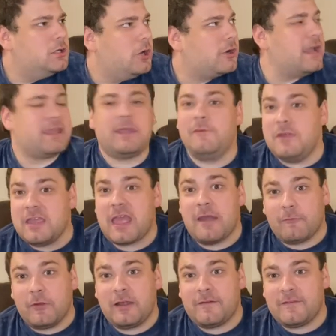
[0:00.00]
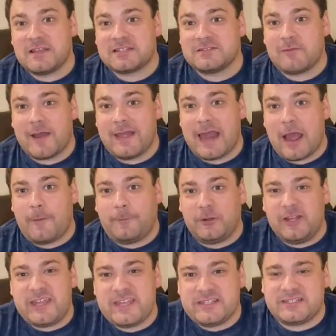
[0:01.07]
Okay, can we get rid of this right now,
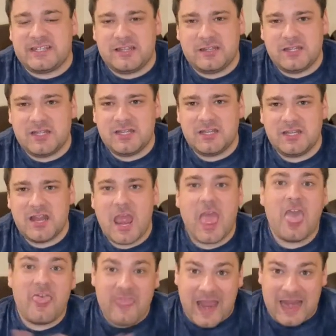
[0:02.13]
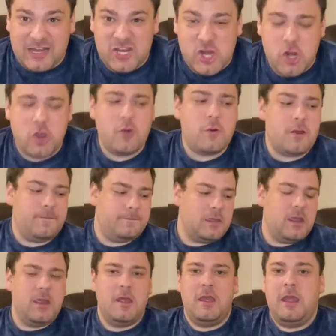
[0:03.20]
please? Thank you.
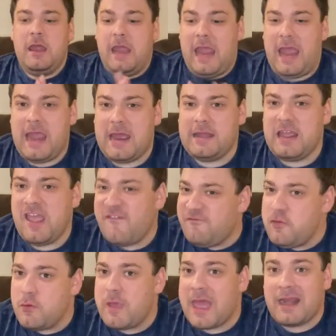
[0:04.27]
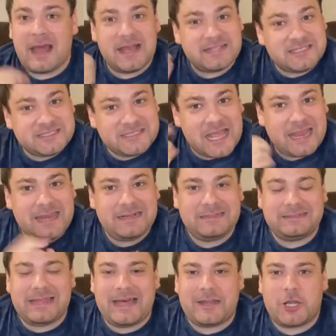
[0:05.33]
And if you get a second
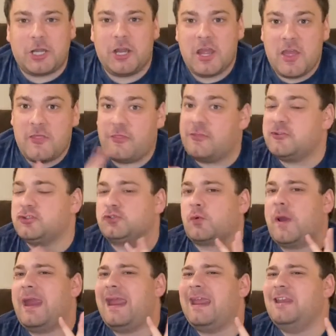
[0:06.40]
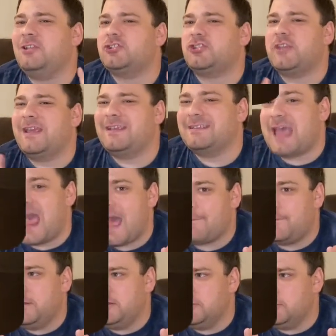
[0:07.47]
letter, strange things
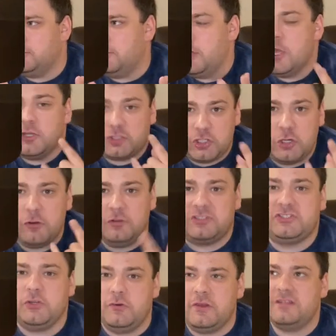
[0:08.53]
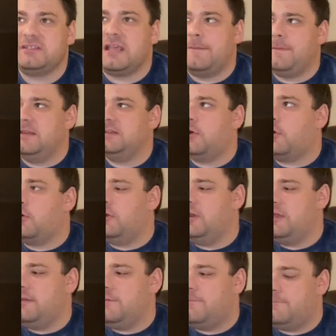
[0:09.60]
happen to you. 2 students have been
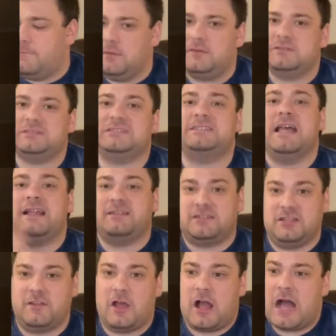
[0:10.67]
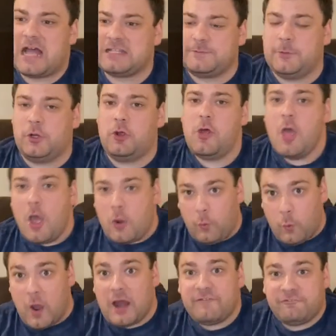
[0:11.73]
already sent to the hospital.
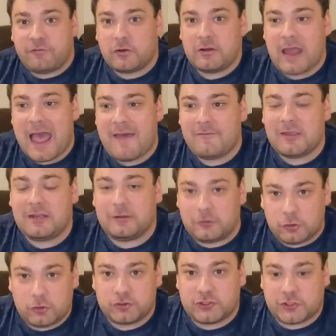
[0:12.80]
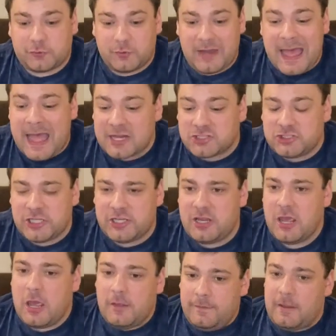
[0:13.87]
One for having an allergic
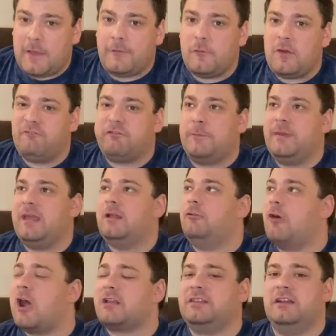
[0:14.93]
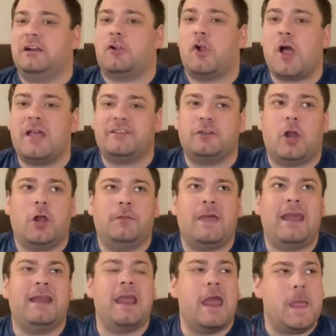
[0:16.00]
reaction. The other one for being locked in a closet all
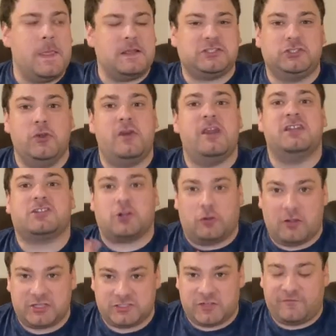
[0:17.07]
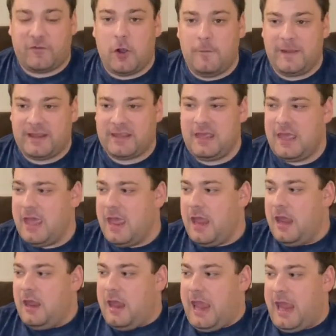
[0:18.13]
night. And the student is claustrophobic.
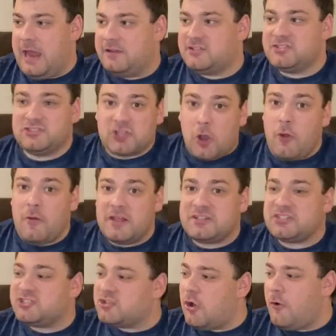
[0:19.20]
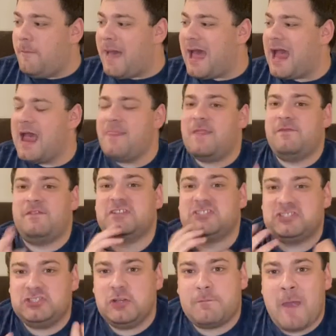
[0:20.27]
And so it's so bad that
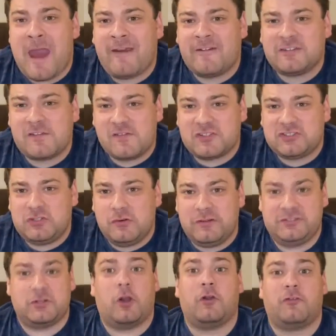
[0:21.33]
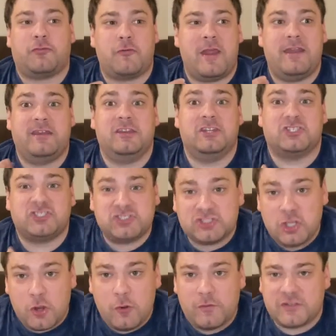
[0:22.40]
the parents of the students are threatening to
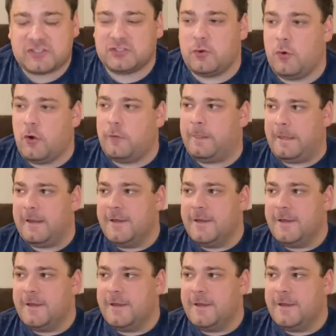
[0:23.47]
sue the school.